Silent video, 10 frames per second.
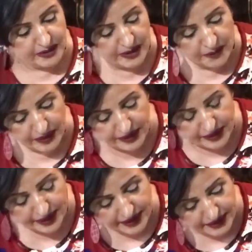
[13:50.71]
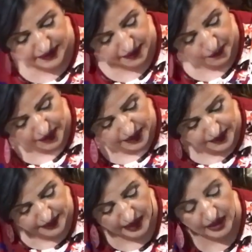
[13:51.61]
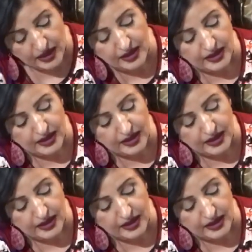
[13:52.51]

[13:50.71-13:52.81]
are really nice. They want to sell.